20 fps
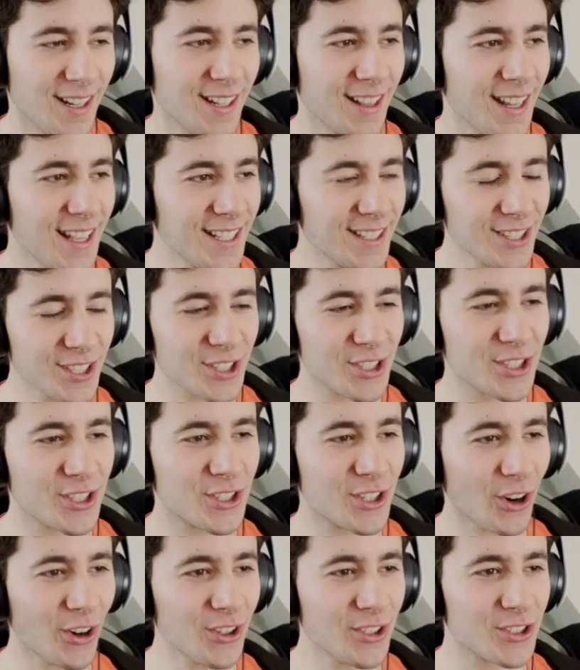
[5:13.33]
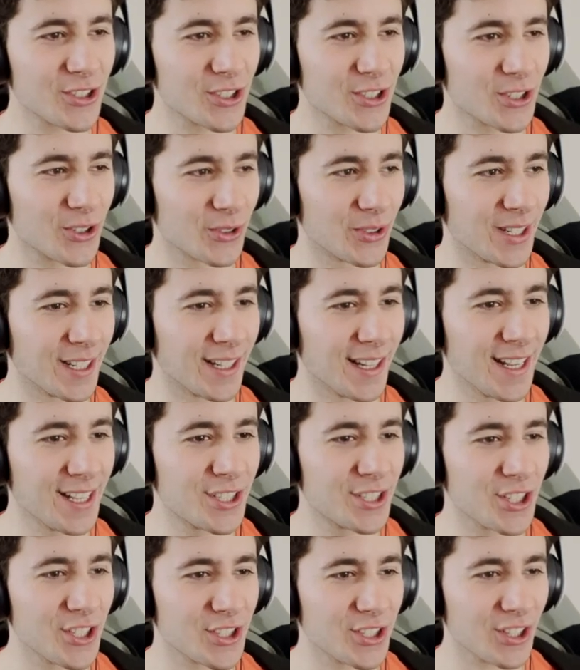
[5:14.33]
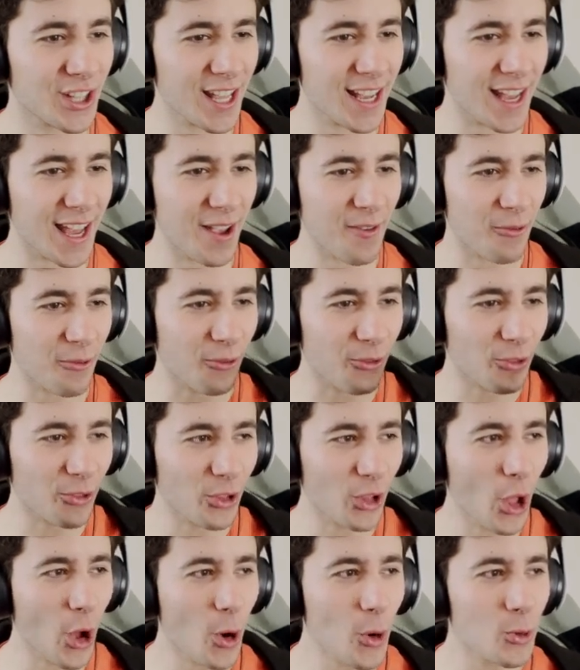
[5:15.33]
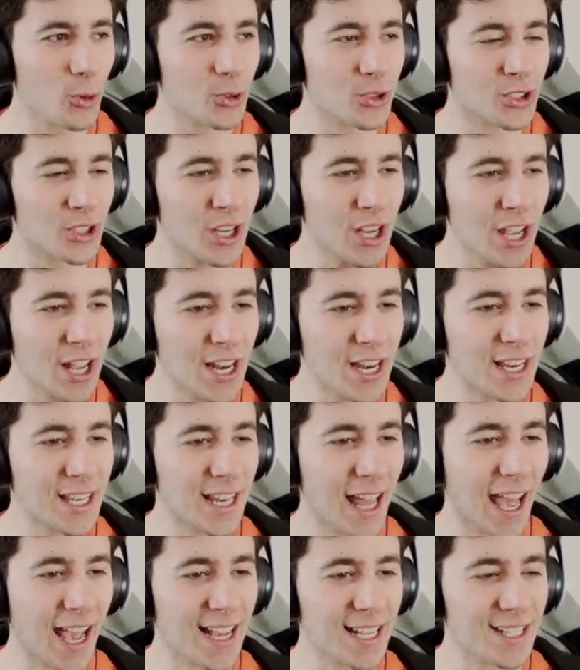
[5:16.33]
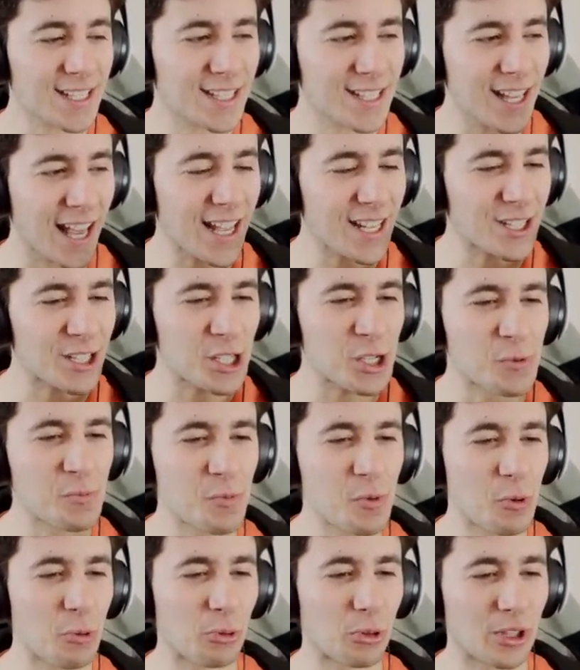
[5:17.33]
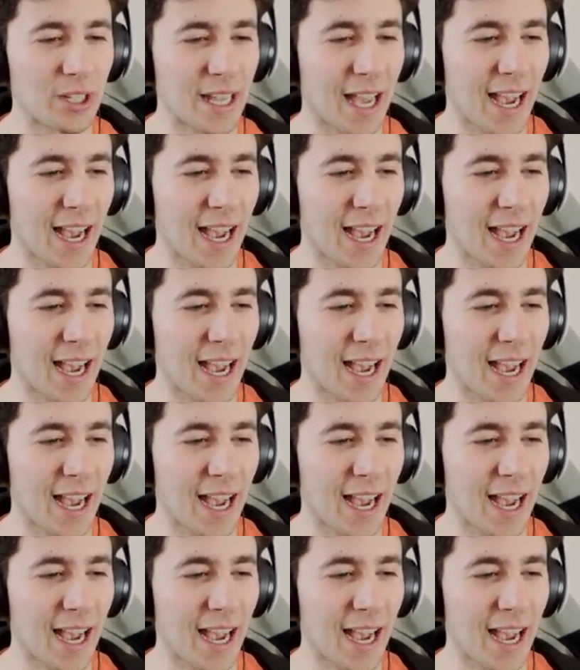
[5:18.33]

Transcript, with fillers: I like the start screen. It's just like, it flows nice and smoothly.